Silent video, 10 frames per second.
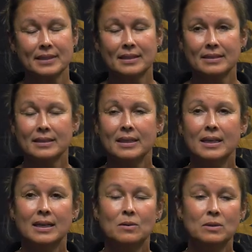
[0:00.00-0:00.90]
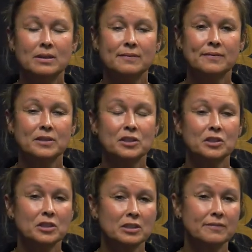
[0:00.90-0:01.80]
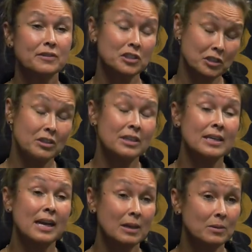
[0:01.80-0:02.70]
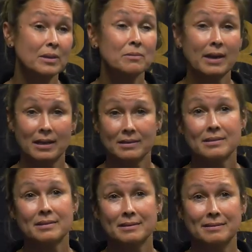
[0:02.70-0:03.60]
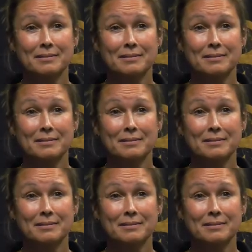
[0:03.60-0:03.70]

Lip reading: Yeah. Well, for sure tonight we're going to rest.